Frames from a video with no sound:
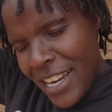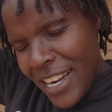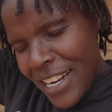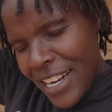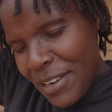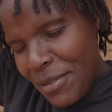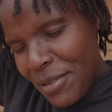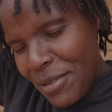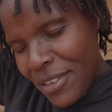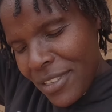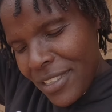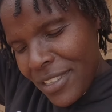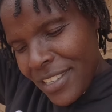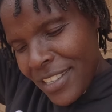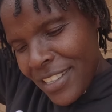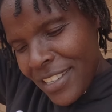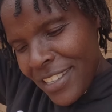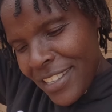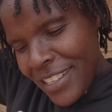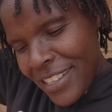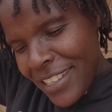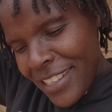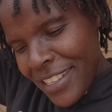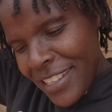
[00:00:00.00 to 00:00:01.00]
and what?
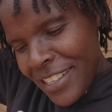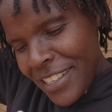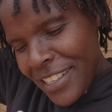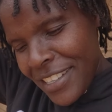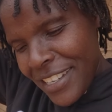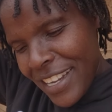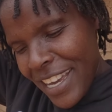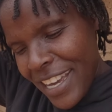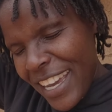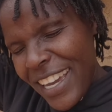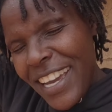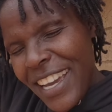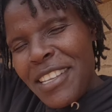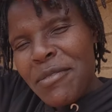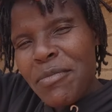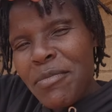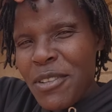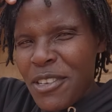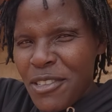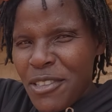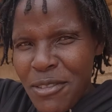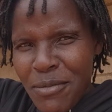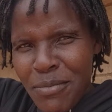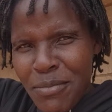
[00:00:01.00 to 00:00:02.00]
I guess
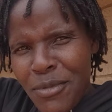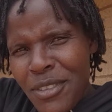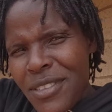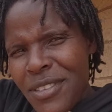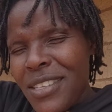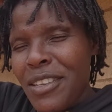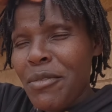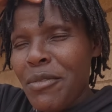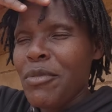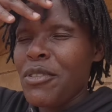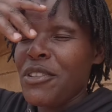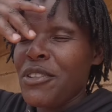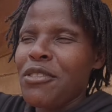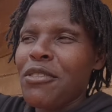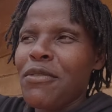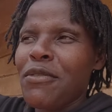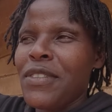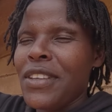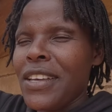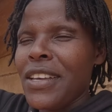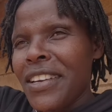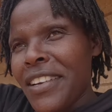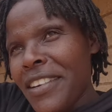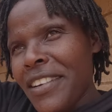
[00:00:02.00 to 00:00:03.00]
mostly because
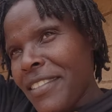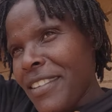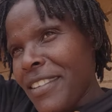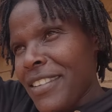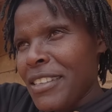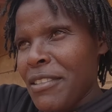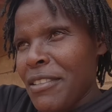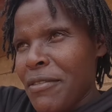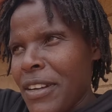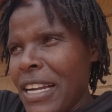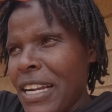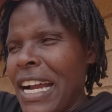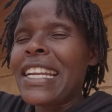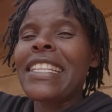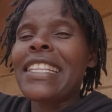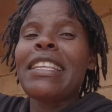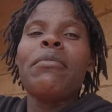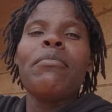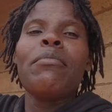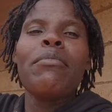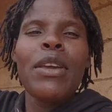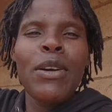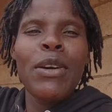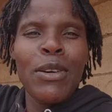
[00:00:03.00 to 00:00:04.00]
of the Rastafarians, and
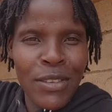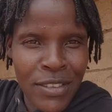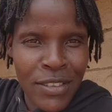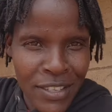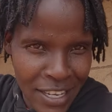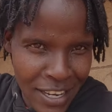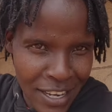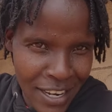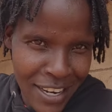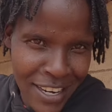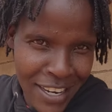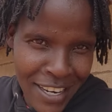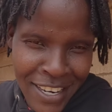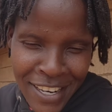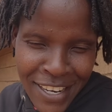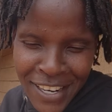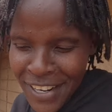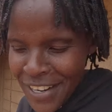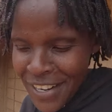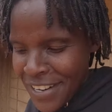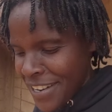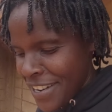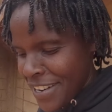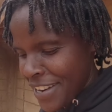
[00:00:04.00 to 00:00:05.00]
the music,
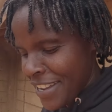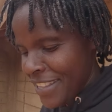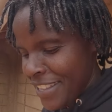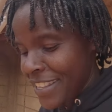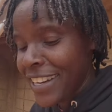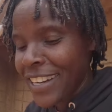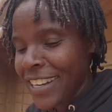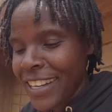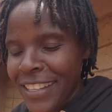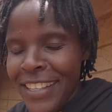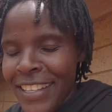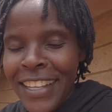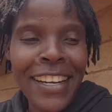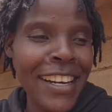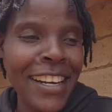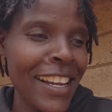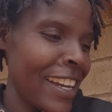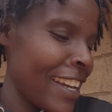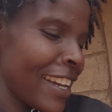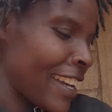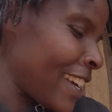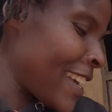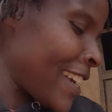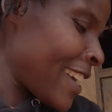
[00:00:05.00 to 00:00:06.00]
the
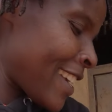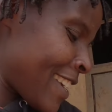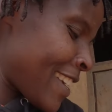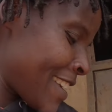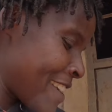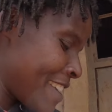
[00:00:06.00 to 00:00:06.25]
reggae.